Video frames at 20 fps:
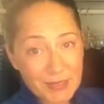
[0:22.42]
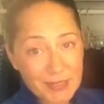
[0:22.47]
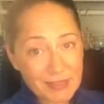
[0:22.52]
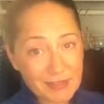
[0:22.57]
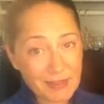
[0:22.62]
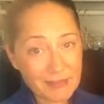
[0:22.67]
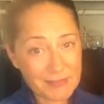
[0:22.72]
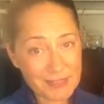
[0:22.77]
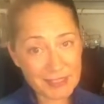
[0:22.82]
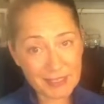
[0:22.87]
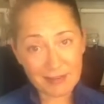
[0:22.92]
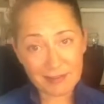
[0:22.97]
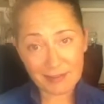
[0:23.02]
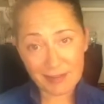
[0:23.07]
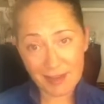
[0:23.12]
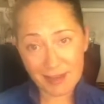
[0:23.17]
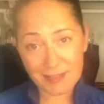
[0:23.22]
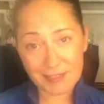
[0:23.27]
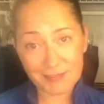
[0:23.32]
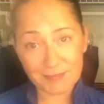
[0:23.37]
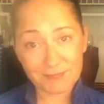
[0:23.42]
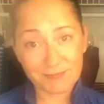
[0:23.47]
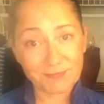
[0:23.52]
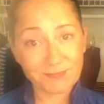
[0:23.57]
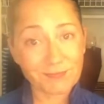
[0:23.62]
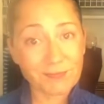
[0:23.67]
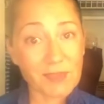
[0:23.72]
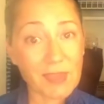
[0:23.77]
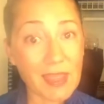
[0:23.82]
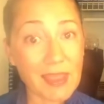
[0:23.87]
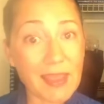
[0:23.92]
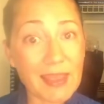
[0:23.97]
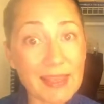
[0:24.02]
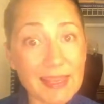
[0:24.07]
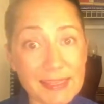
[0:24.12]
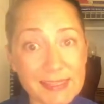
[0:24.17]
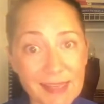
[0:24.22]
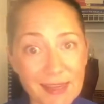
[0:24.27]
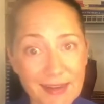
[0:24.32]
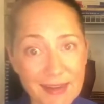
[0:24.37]
Pretty Lifestyle Guide.
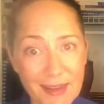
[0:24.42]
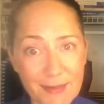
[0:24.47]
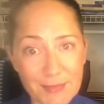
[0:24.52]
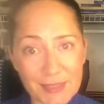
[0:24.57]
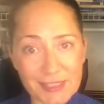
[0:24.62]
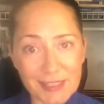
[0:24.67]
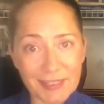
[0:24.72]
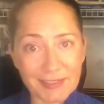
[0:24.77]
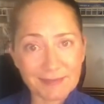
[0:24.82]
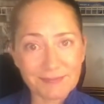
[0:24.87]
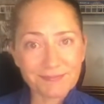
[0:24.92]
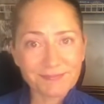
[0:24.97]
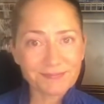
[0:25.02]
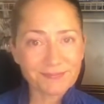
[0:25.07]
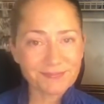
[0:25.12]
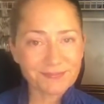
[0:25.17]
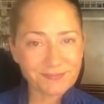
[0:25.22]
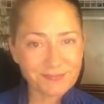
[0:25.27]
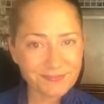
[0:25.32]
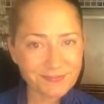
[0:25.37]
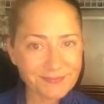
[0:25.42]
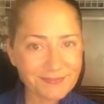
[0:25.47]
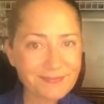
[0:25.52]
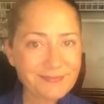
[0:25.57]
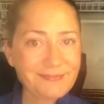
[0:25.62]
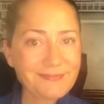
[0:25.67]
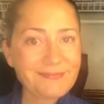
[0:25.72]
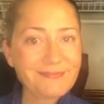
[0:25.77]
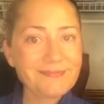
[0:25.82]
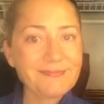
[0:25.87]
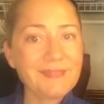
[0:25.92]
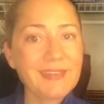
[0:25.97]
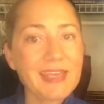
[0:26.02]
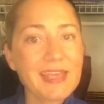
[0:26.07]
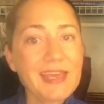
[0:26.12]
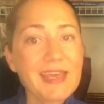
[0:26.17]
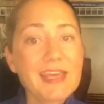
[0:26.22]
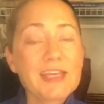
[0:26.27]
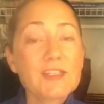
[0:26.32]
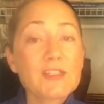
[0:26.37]
It's on Amazon.
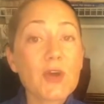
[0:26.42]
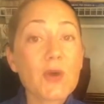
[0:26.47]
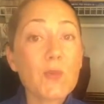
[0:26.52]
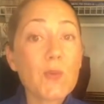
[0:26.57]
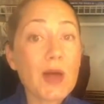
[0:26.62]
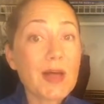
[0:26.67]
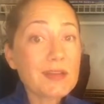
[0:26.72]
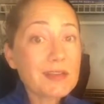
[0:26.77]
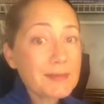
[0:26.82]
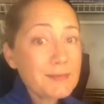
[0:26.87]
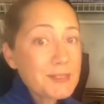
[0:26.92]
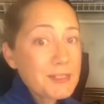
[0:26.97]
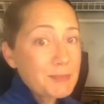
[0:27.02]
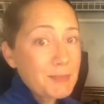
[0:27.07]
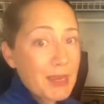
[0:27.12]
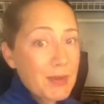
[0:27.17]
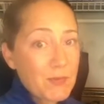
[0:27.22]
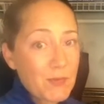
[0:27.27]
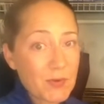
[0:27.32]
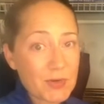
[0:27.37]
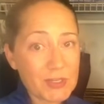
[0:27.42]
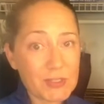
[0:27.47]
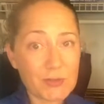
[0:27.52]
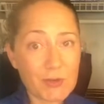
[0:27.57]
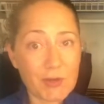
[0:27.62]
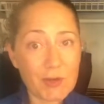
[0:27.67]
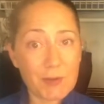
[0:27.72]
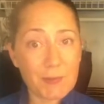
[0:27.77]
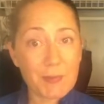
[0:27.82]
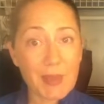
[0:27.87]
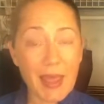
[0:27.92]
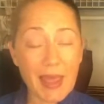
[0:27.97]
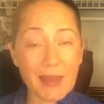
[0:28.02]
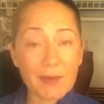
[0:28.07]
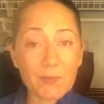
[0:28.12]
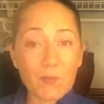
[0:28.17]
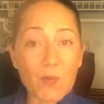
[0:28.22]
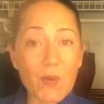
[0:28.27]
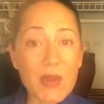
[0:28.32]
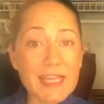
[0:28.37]
So welcome to my wardrobe.
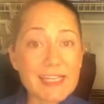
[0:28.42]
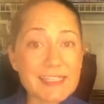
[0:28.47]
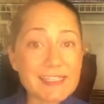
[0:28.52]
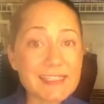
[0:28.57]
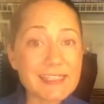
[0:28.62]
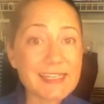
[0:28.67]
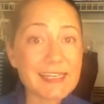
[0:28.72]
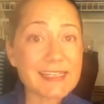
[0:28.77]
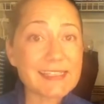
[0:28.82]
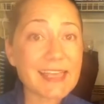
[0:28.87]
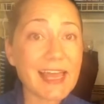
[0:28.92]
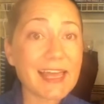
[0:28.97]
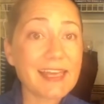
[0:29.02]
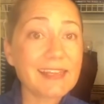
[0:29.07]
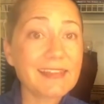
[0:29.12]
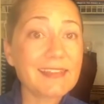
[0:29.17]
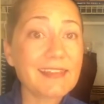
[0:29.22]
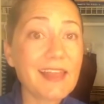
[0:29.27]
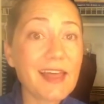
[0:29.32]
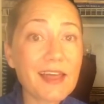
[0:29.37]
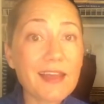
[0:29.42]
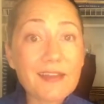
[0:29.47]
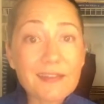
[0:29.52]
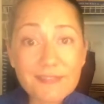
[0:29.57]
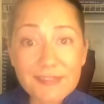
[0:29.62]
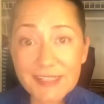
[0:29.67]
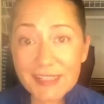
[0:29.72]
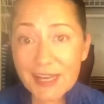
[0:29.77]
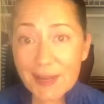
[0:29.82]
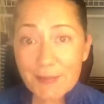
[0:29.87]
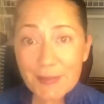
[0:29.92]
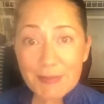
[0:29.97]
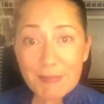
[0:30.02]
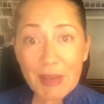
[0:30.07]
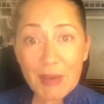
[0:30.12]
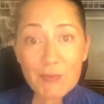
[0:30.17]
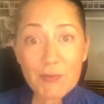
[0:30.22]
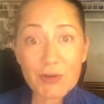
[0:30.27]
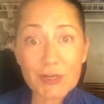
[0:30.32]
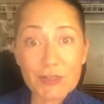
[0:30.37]
On Wednesdays, I love to come in
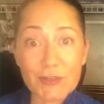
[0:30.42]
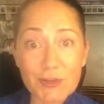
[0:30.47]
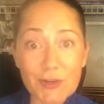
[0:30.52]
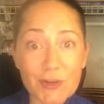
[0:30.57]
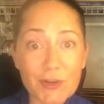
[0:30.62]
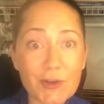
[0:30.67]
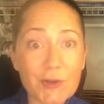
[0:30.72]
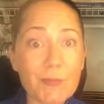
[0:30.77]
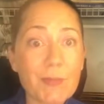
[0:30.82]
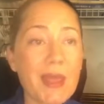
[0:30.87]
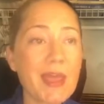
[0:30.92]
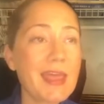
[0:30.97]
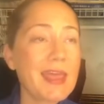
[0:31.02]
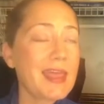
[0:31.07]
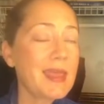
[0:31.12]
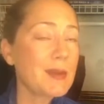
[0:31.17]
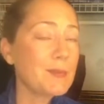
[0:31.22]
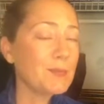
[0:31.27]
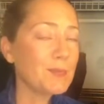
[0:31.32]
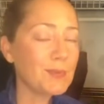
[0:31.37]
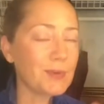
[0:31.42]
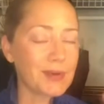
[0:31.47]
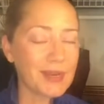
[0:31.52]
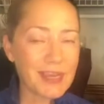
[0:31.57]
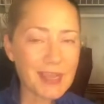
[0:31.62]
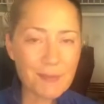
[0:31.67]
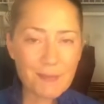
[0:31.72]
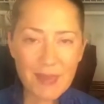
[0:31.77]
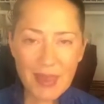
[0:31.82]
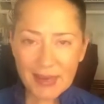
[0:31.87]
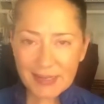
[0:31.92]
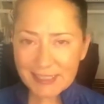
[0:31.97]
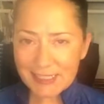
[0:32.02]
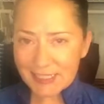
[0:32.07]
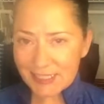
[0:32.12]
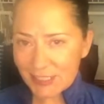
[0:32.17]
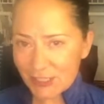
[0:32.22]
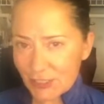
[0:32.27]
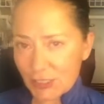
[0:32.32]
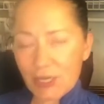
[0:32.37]
my wardrobe, bring it back
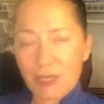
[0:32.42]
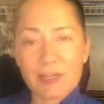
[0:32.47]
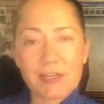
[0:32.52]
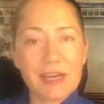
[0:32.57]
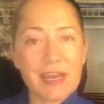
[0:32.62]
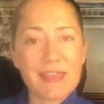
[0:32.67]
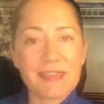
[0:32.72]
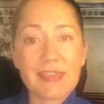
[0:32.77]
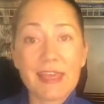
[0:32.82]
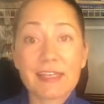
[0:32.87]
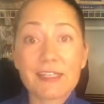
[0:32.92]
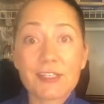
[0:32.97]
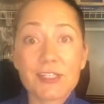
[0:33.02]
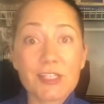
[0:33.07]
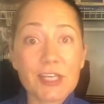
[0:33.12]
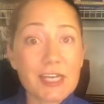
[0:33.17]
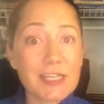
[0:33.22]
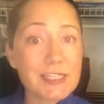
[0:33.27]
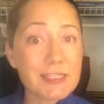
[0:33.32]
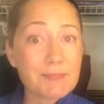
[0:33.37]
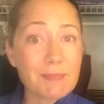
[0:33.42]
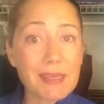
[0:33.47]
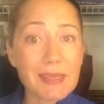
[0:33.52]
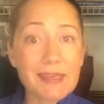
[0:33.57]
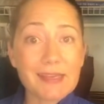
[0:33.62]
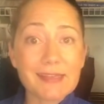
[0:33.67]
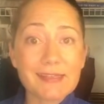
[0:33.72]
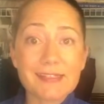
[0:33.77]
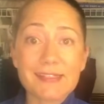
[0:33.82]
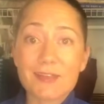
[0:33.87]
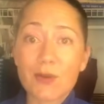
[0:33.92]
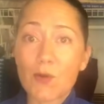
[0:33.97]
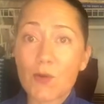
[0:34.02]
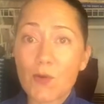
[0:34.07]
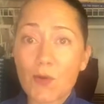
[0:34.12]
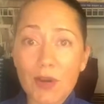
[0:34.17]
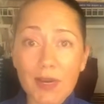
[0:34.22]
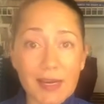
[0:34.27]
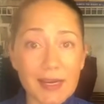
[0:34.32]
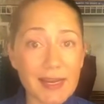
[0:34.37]
to start, and that just means
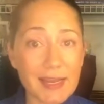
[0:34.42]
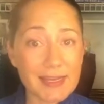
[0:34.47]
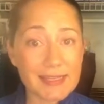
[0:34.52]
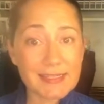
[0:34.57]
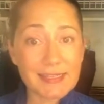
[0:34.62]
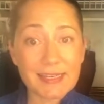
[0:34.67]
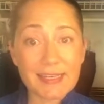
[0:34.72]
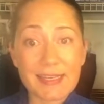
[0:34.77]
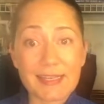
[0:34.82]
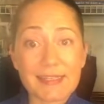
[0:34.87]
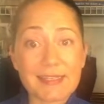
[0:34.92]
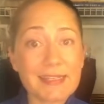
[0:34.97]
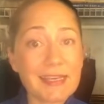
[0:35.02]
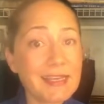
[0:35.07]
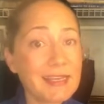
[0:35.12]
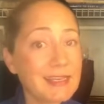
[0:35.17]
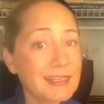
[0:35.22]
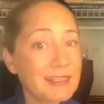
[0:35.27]
organize it,